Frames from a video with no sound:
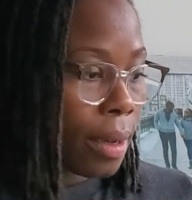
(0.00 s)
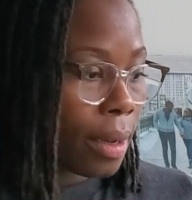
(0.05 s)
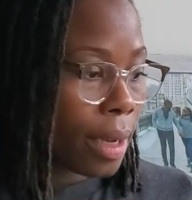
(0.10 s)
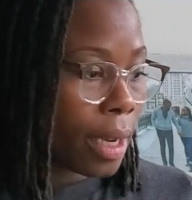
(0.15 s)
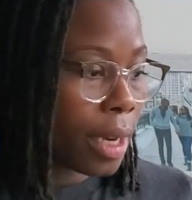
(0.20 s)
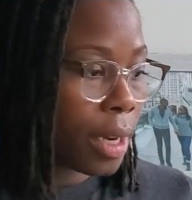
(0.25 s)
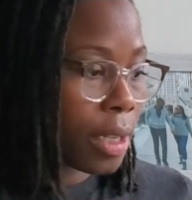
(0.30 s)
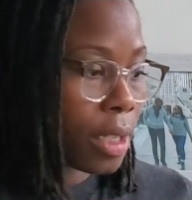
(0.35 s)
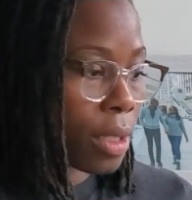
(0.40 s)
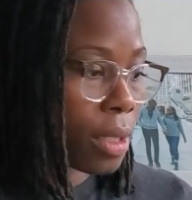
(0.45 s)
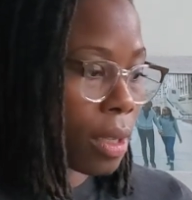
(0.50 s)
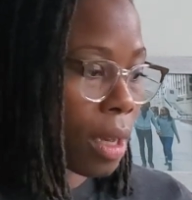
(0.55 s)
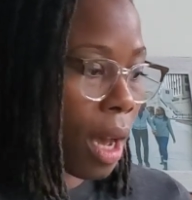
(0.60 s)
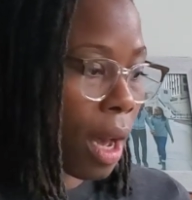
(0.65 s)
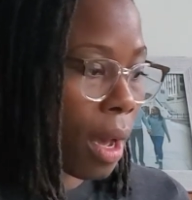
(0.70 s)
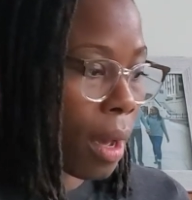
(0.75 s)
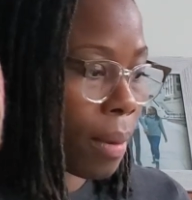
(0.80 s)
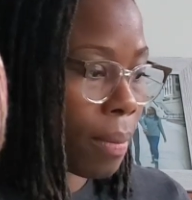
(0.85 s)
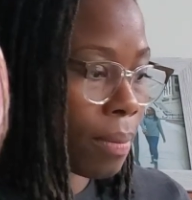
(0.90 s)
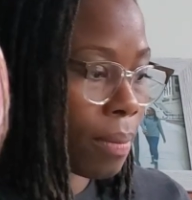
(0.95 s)
here's
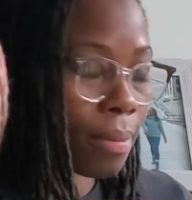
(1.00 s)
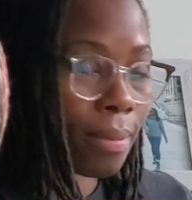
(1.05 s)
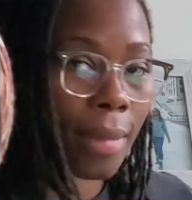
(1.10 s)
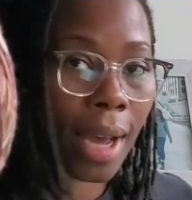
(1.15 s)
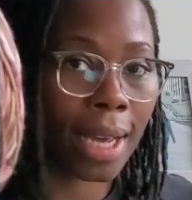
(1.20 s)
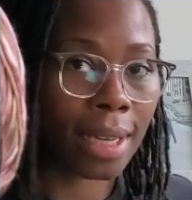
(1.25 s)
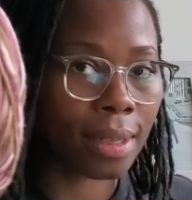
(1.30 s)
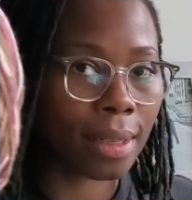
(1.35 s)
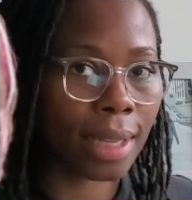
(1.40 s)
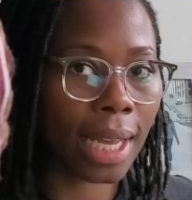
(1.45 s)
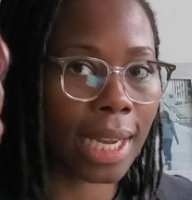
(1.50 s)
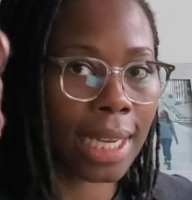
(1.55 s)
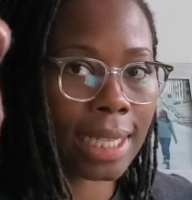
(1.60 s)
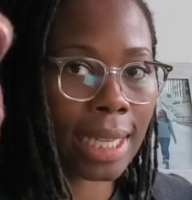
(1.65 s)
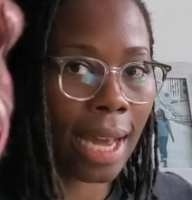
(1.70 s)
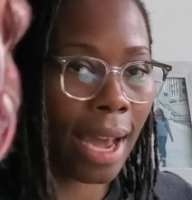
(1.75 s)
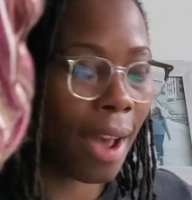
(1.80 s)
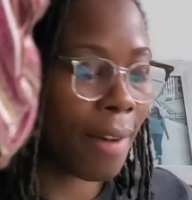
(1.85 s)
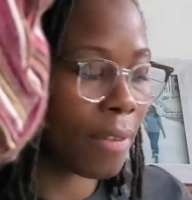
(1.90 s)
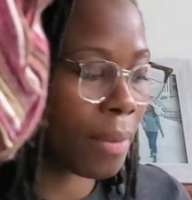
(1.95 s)
like I said,
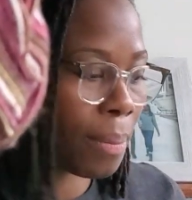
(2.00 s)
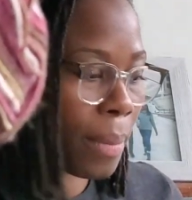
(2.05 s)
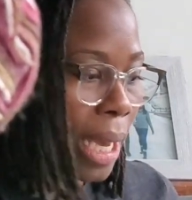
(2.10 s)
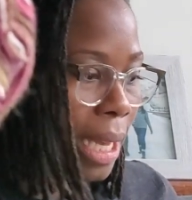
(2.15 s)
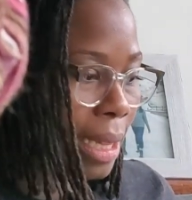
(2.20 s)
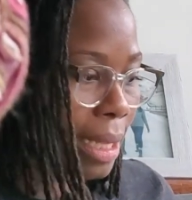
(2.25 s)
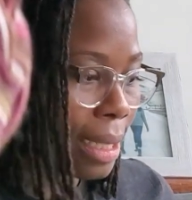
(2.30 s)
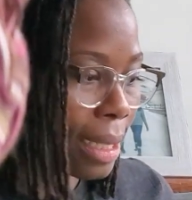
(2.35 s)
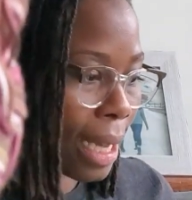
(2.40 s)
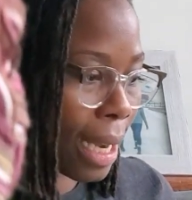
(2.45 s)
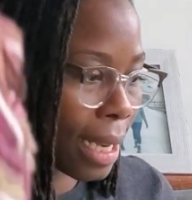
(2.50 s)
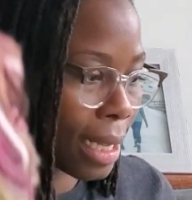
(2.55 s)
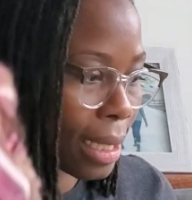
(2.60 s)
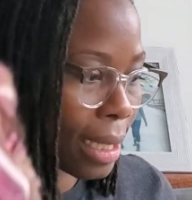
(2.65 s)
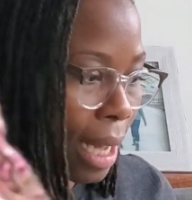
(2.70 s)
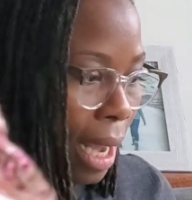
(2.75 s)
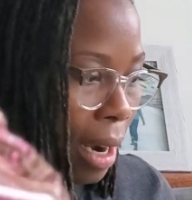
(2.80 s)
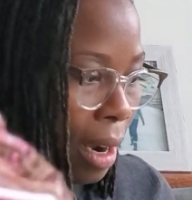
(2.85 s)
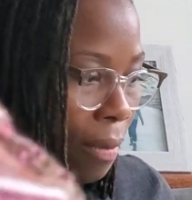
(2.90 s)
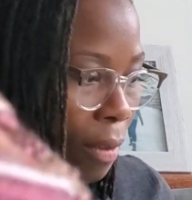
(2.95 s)
I haven't made the second
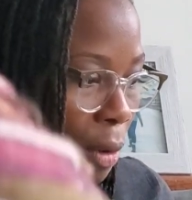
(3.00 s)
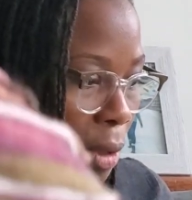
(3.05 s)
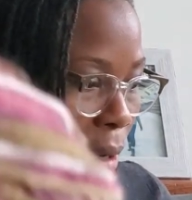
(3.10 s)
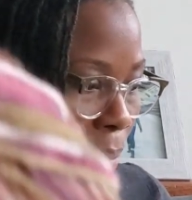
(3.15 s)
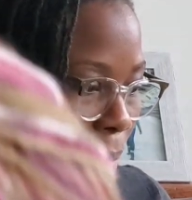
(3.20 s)
sock. I've only